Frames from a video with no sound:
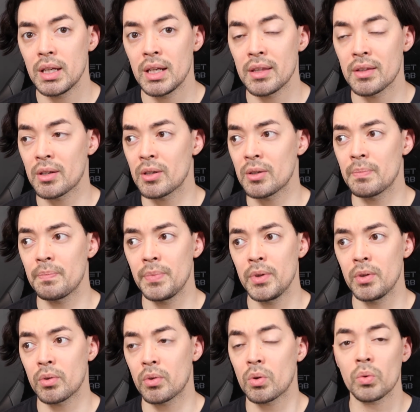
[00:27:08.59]
either
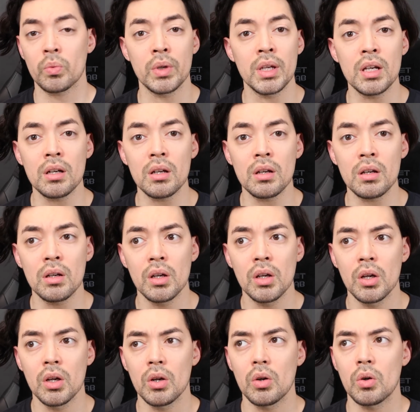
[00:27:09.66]
your career
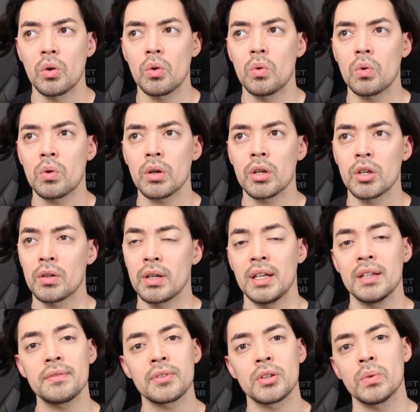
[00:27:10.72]
or your
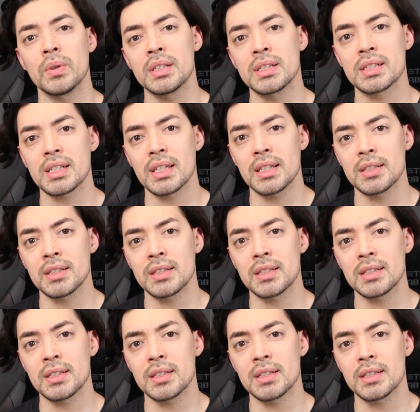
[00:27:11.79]
influence